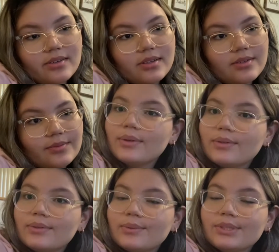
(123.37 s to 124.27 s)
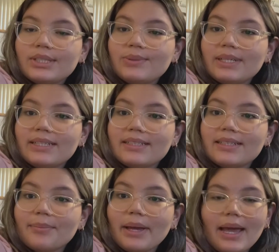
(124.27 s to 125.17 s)
So we'll see what ends
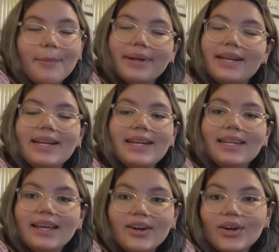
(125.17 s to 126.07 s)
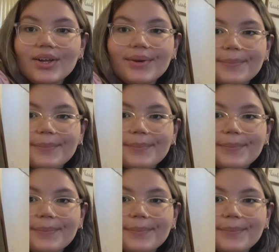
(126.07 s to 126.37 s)
up happening later on.